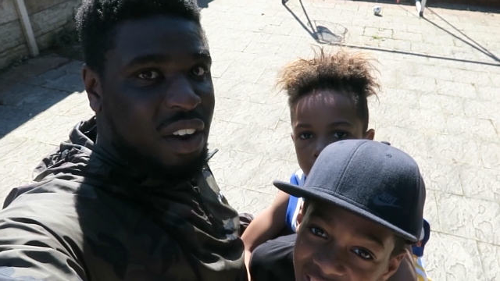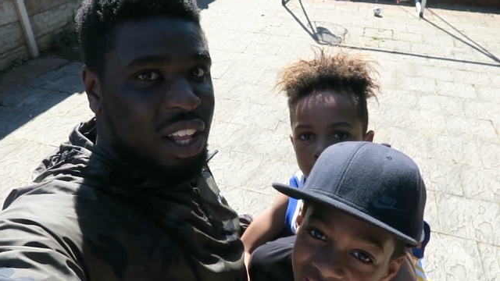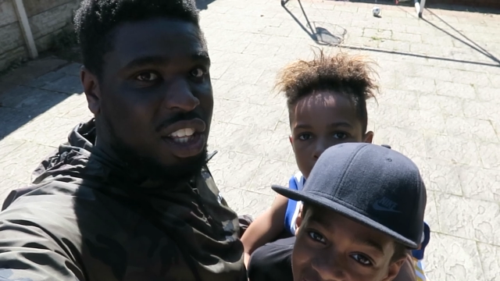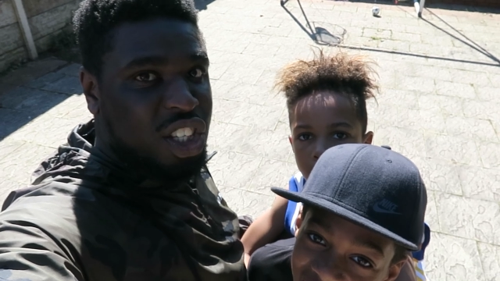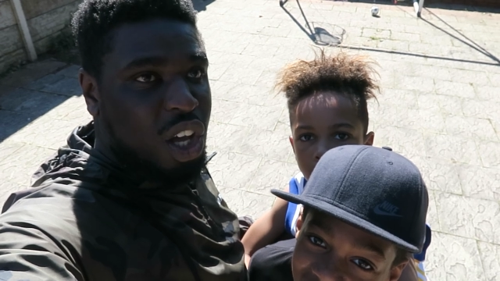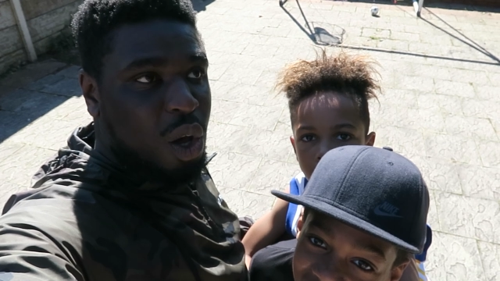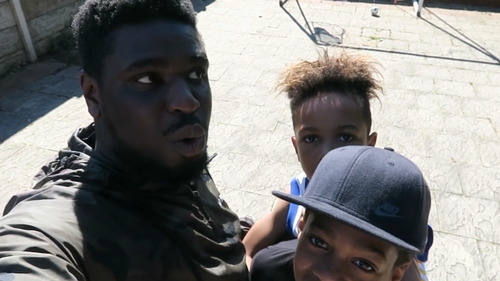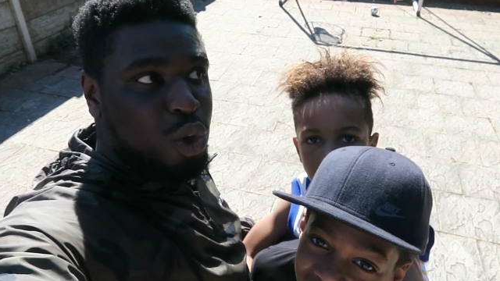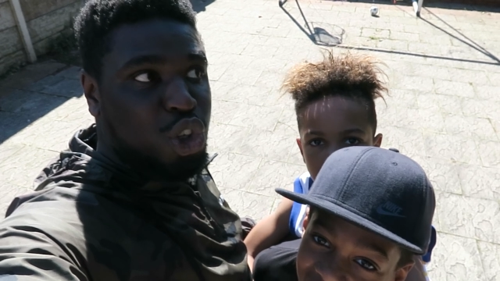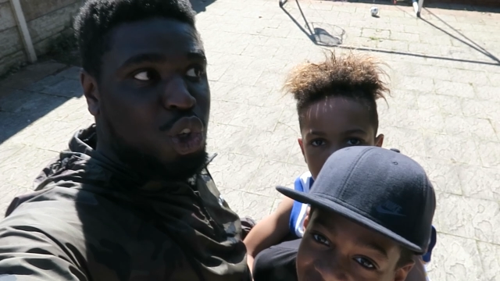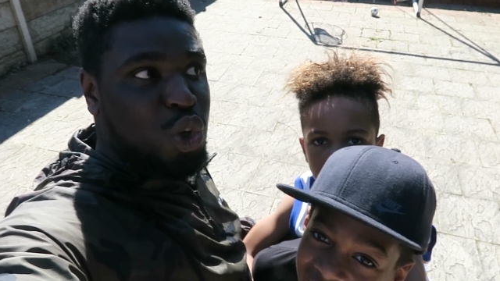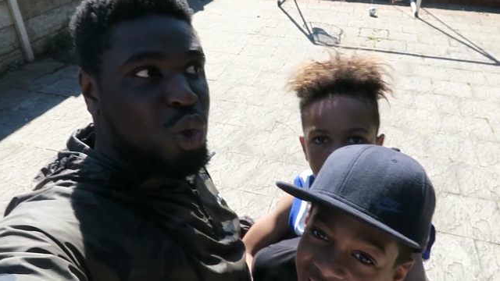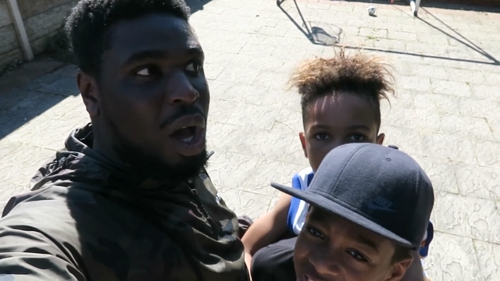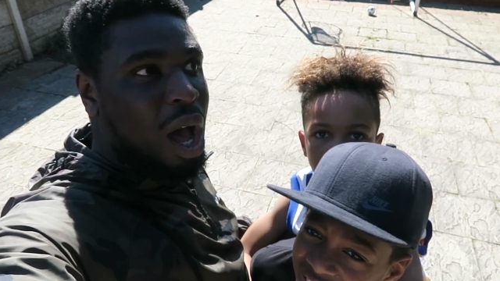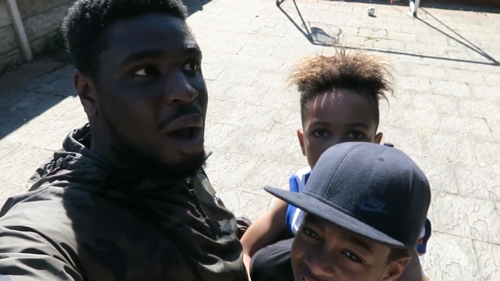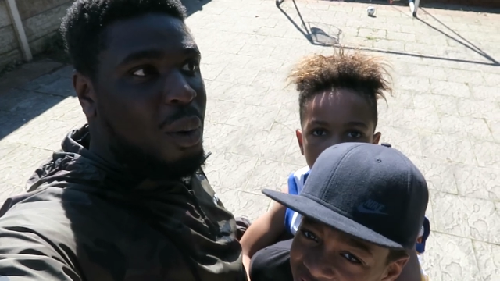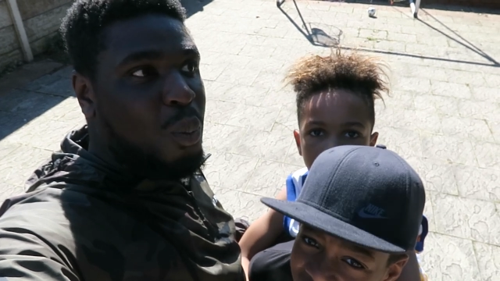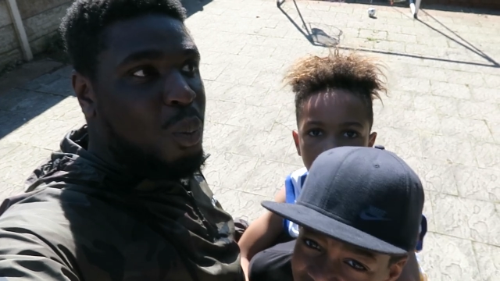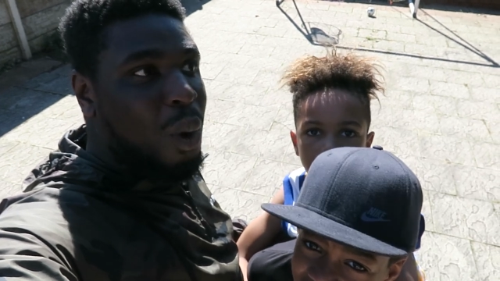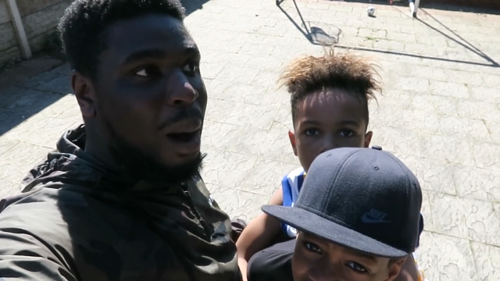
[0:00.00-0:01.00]
Speaker 1: Lorenzo,
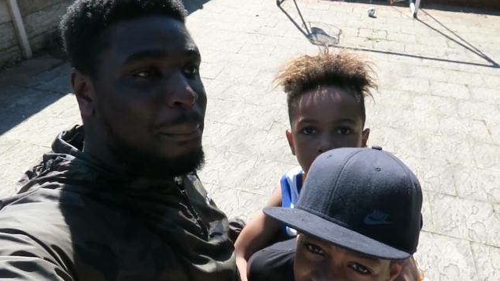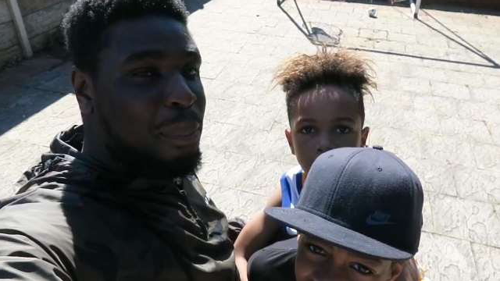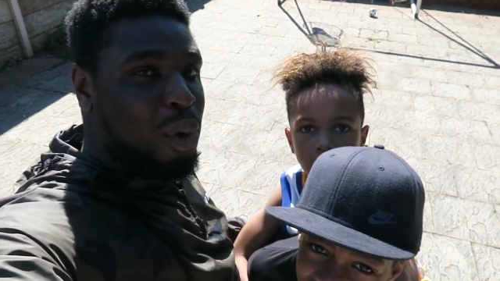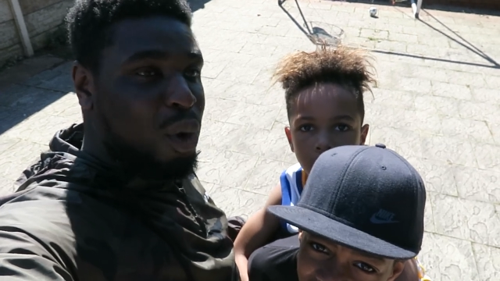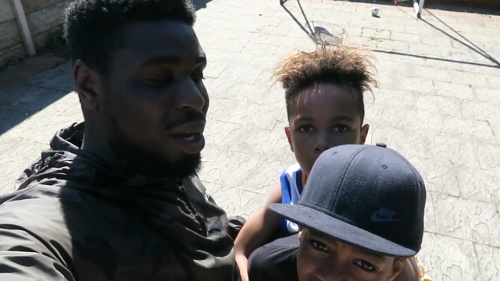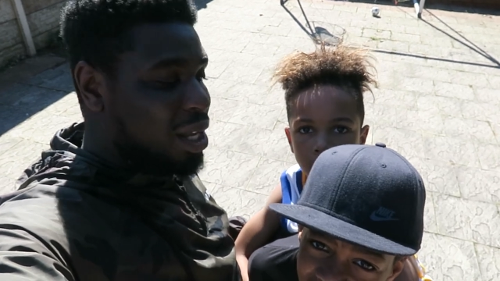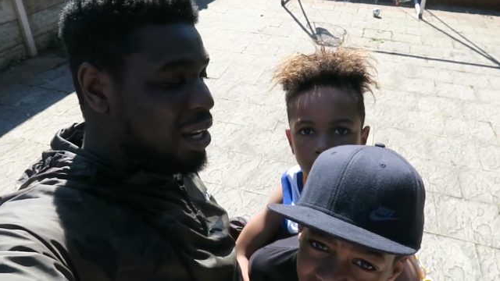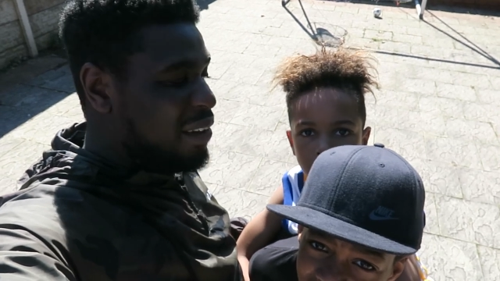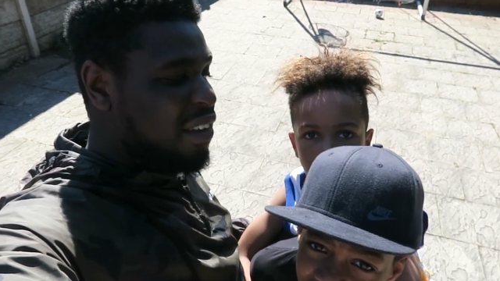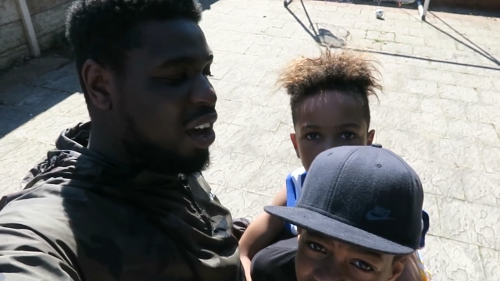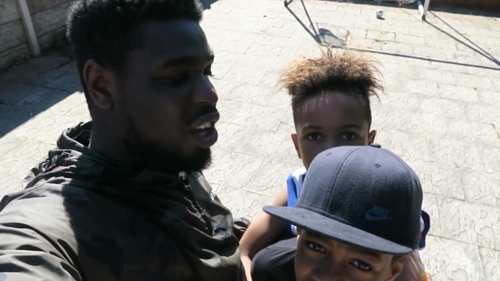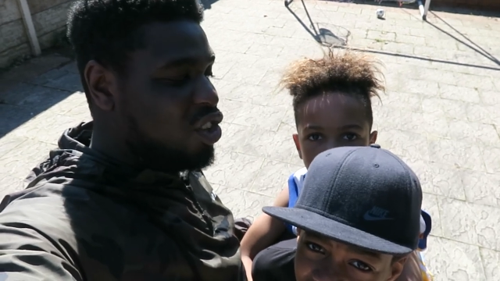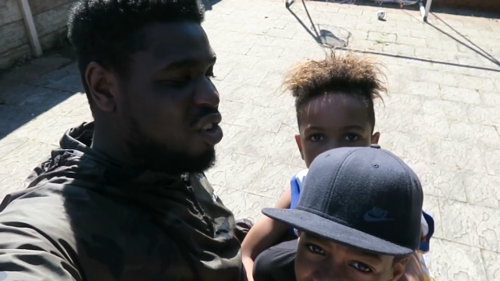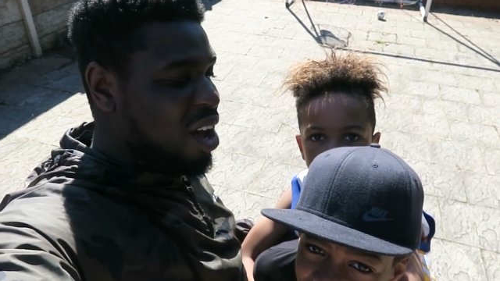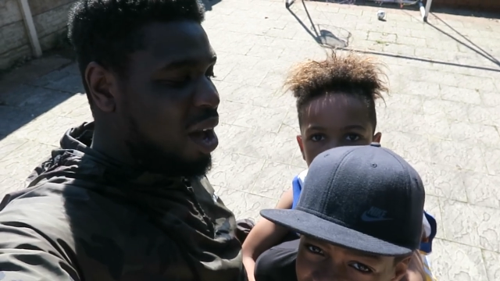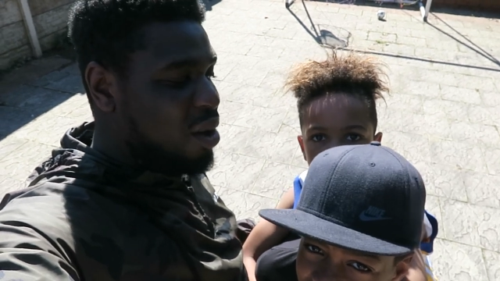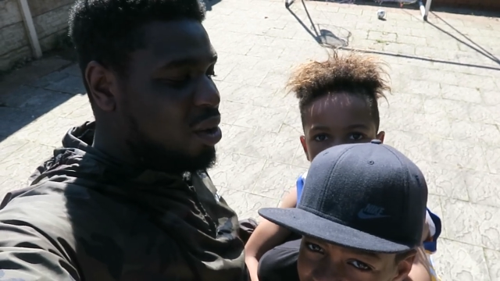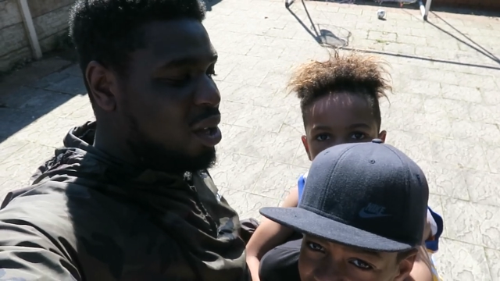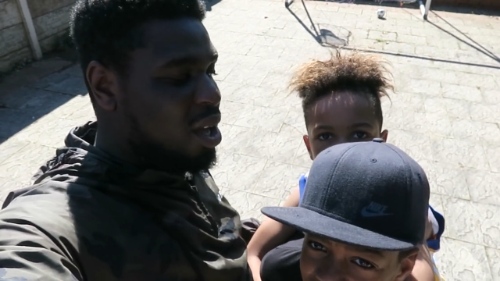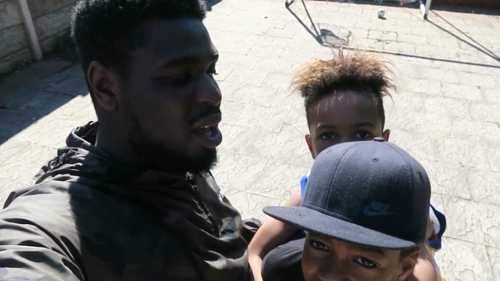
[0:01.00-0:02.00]
you got 1 point in the
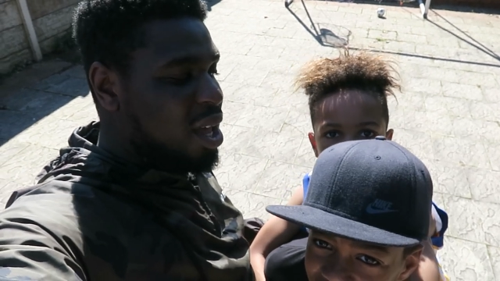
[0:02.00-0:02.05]
first round,